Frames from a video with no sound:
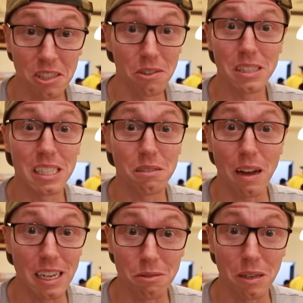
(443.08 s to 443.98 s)
service is
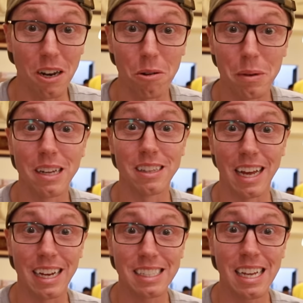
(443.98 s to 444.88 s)
fast. We got our meal in
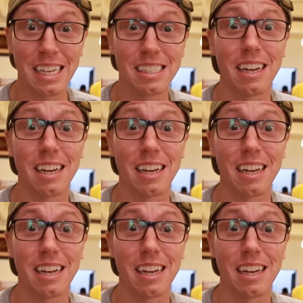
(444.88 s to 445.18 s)
like 10